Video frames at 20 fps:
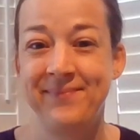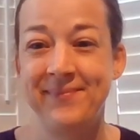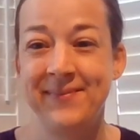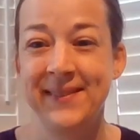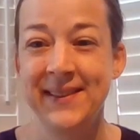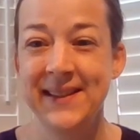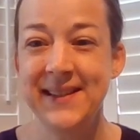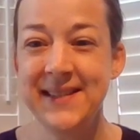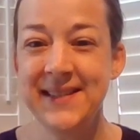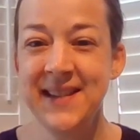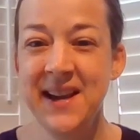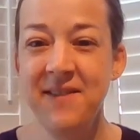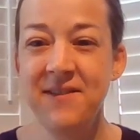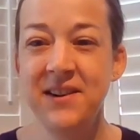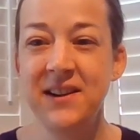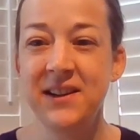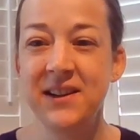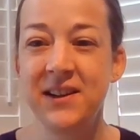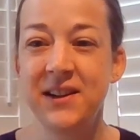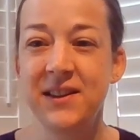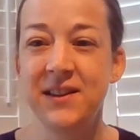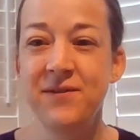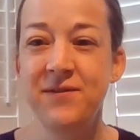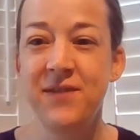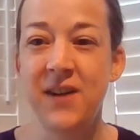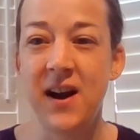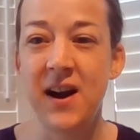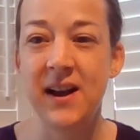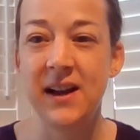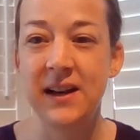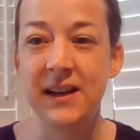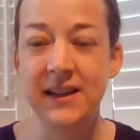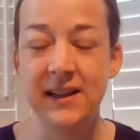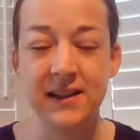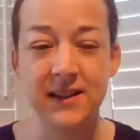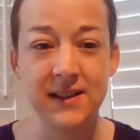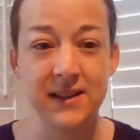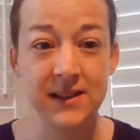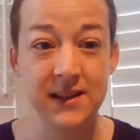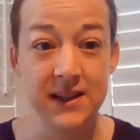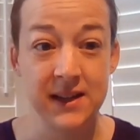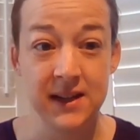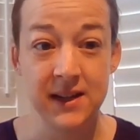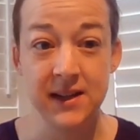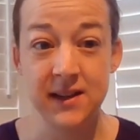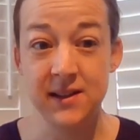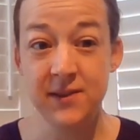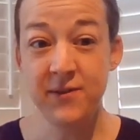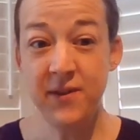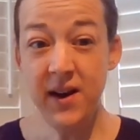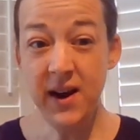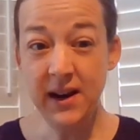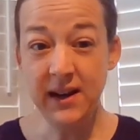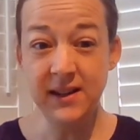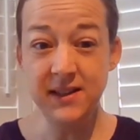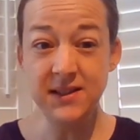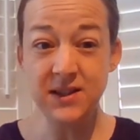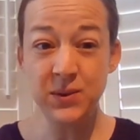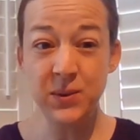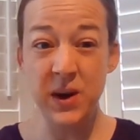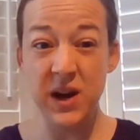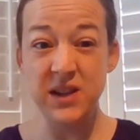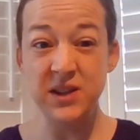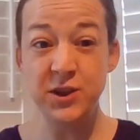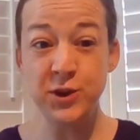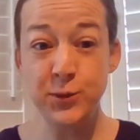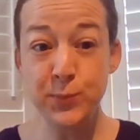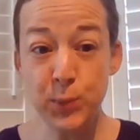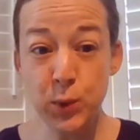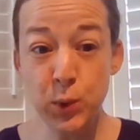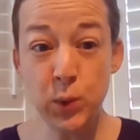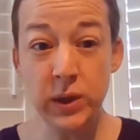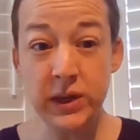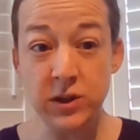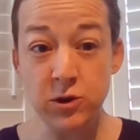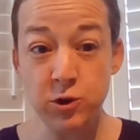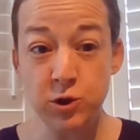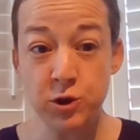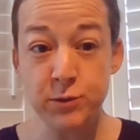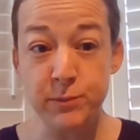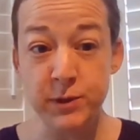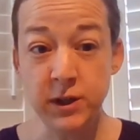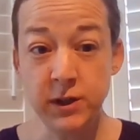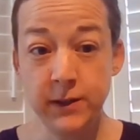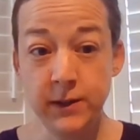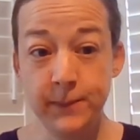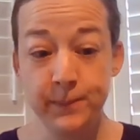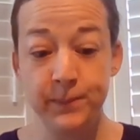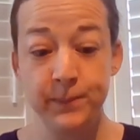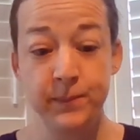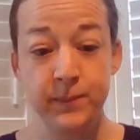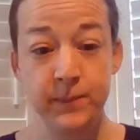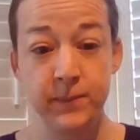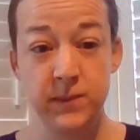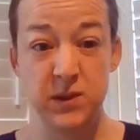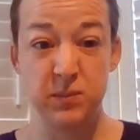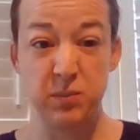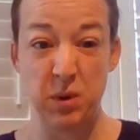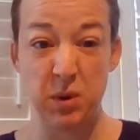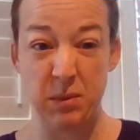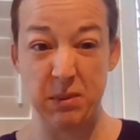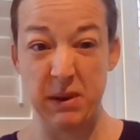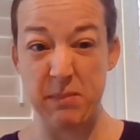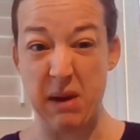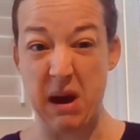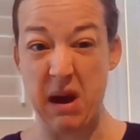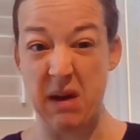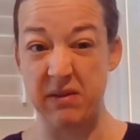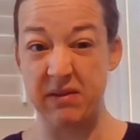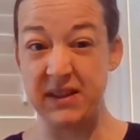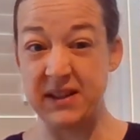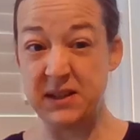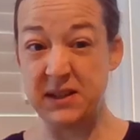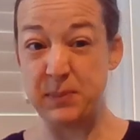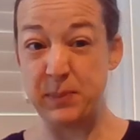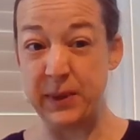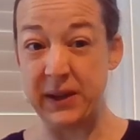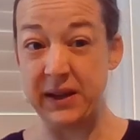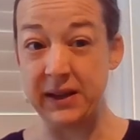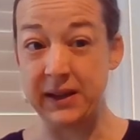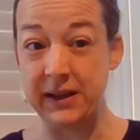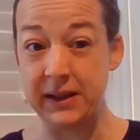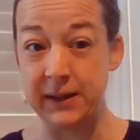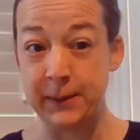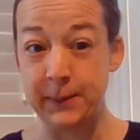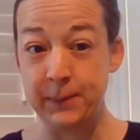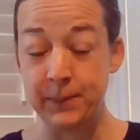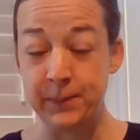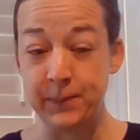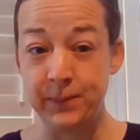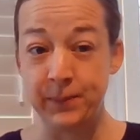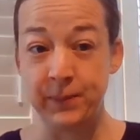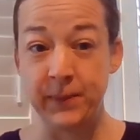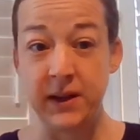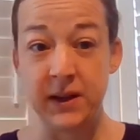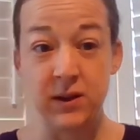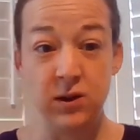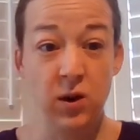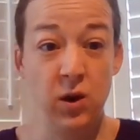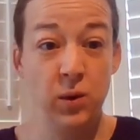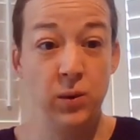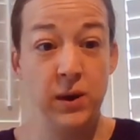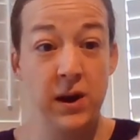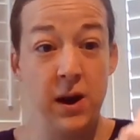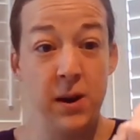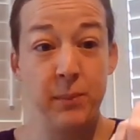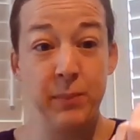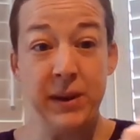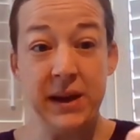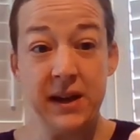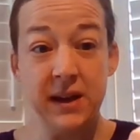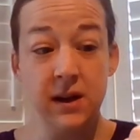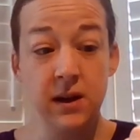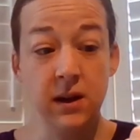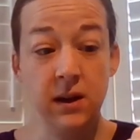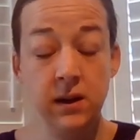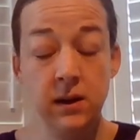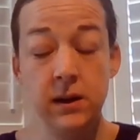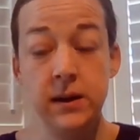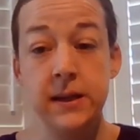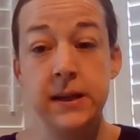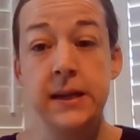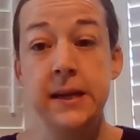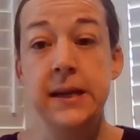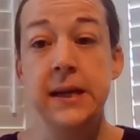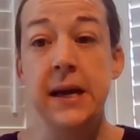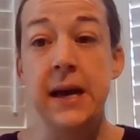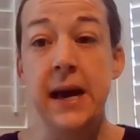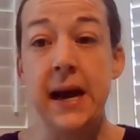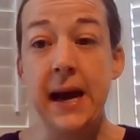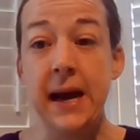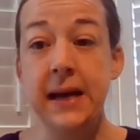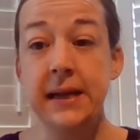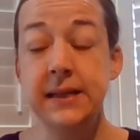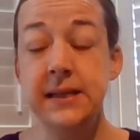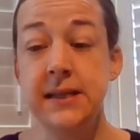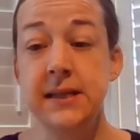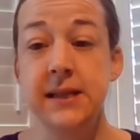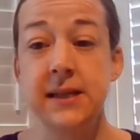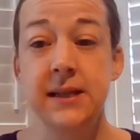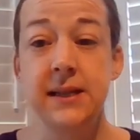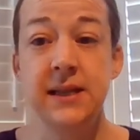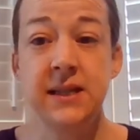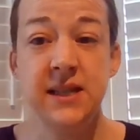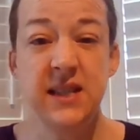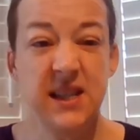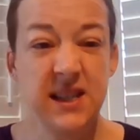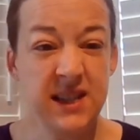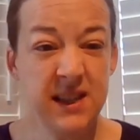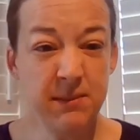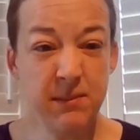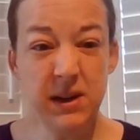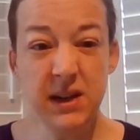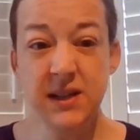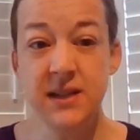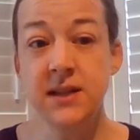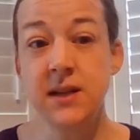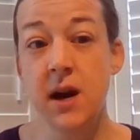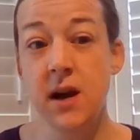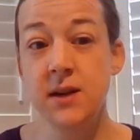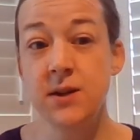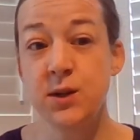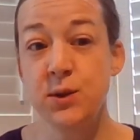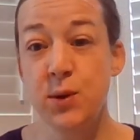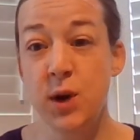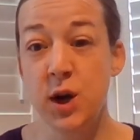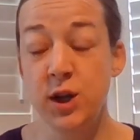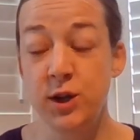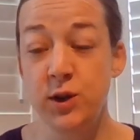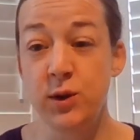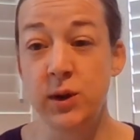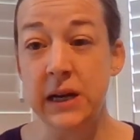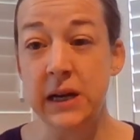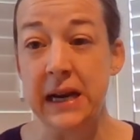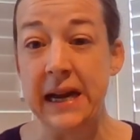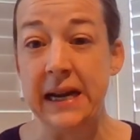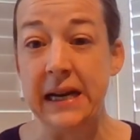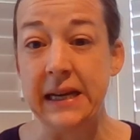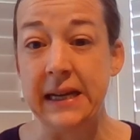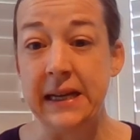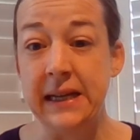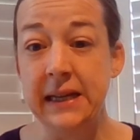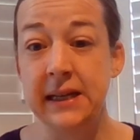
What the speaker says: Let's have a look at the violin. The violin's quite a small instrument. It's probably about this big, and you hold it up here, and it's a similar size to our ukulele.